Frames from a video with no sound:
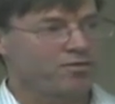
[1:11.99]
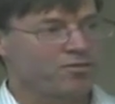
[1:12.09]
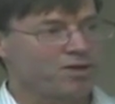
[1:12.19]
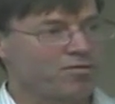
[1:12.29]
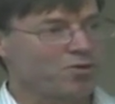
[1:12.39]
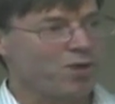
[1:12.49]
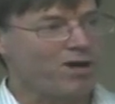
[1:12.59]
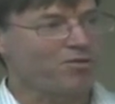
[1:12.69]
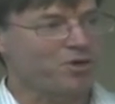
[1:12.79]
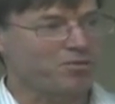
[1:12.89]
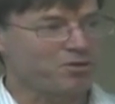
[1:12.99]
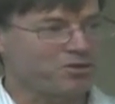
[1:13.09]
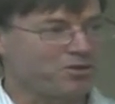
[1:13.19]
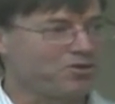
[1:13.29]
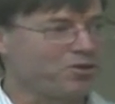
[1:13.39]
for a number 1 or number
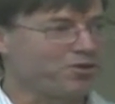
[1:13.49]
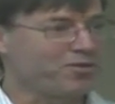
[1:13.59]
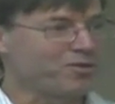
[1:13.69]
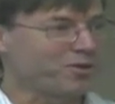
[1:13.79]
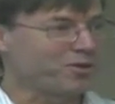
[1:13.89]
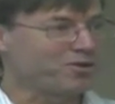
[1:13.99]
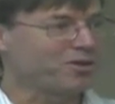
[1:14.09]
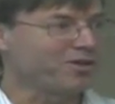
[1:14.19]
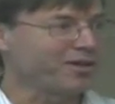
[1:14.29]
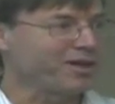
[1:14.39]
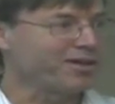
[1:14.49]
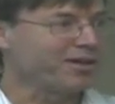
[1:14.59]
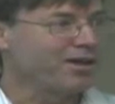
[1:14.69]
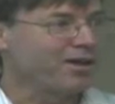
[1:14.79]
2 job, if you want to call it that,